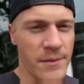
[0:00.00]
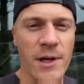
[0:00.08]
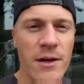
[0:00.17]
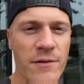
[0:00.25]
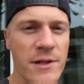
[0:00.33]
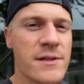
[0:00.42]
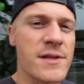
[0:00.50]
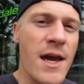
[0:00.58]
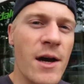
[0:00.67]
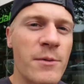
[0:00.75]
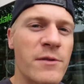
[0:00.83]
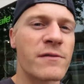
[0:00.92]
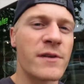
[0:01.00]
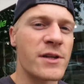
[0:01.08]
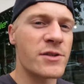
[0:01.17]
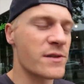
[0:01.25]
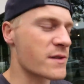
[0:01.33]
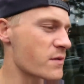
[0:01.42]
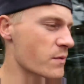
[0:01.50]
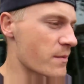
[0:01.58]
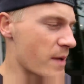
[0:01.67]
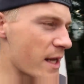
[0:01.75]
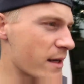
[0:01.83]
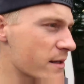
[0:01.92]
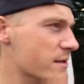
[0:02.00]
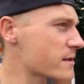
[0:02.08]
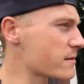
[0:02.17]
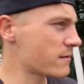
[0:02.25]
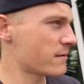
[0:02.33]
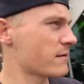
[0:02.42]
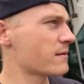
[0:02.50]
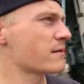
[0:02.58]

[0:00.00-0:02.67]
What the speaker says: coming over to help me finish the swim edits.